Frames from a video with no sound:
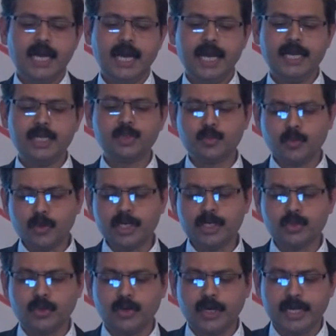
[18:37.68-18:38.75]
And
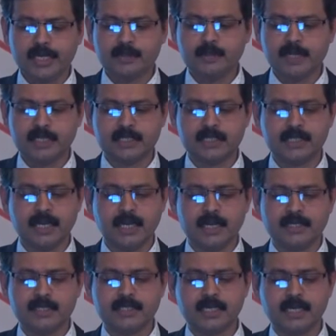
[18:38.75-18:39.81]
smoking though less, but
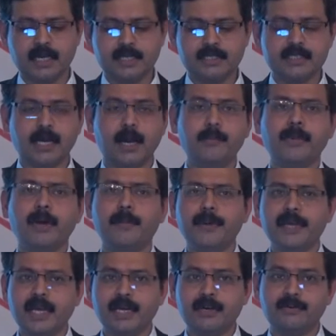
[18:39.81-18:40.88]
still it's
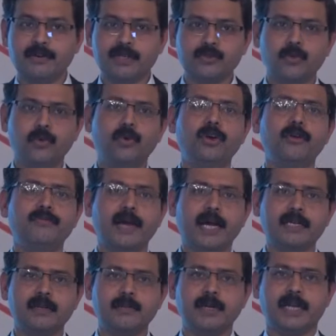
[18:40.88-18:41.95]
upcoming, and it was old
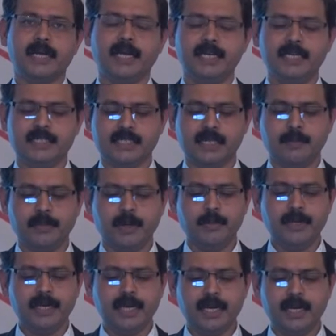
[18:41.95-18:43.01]
factor, but again it's
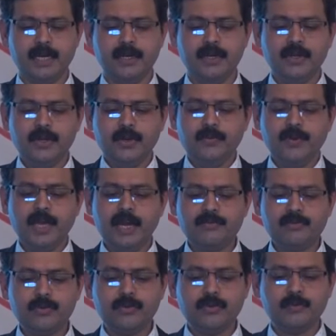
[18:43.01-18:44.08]
upcoming, and we
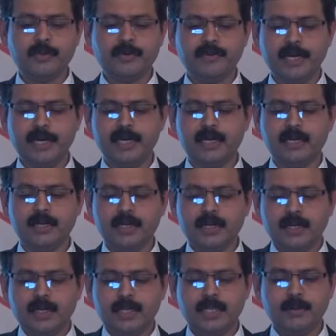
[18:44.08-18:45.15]
have to prevent
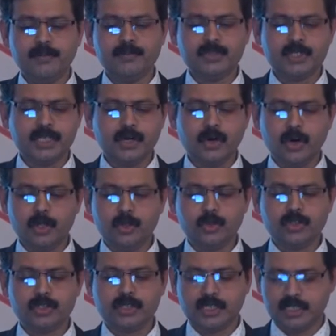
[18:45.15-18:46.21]
them seeing all
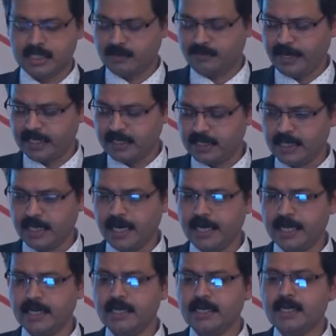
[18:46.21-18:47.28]
those risk factors
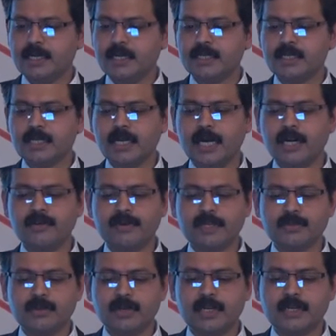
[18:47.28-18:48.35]
regarding
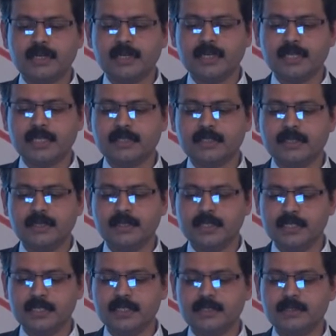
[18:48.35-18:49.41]
cardiovascular
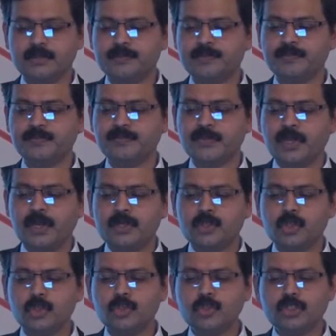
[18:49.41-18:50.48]
disease.
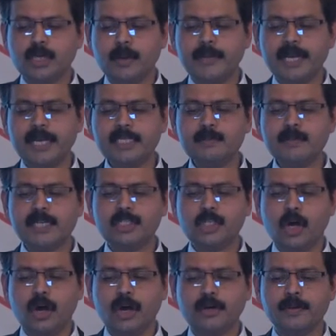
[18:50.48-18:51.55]
So, to summarize my
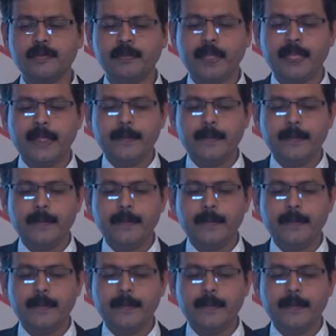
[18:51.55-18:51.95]
talk,